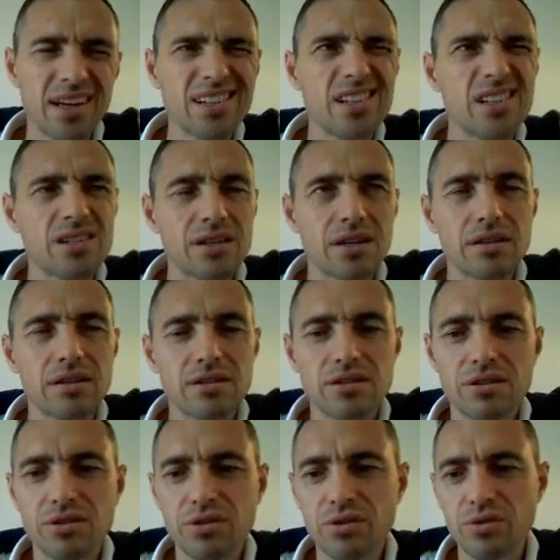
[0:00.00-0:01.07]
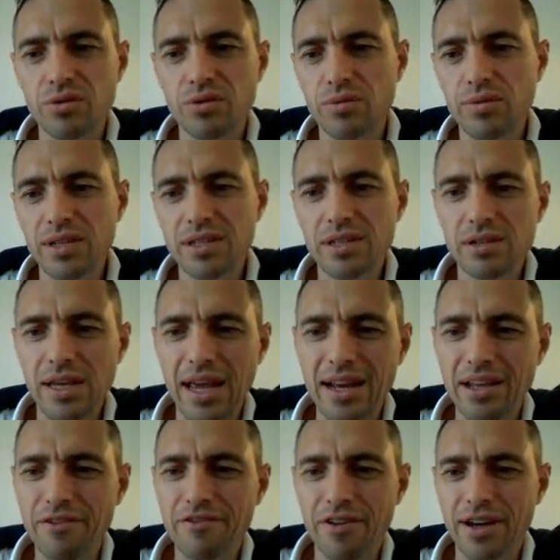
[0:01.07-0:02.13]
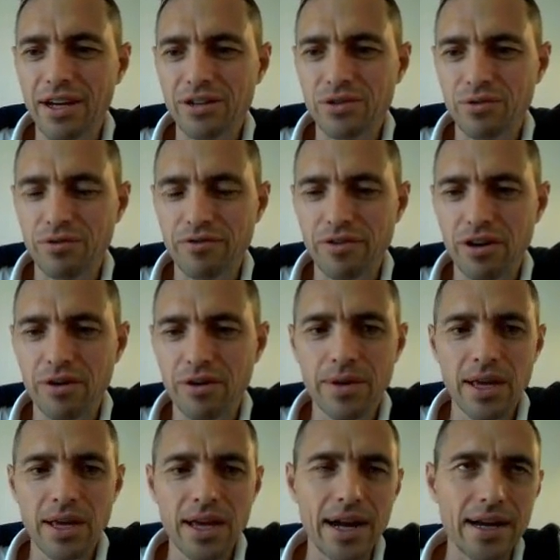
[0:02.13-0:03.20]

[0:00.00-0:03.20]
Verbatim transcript: This is uh, to this is any financial firm,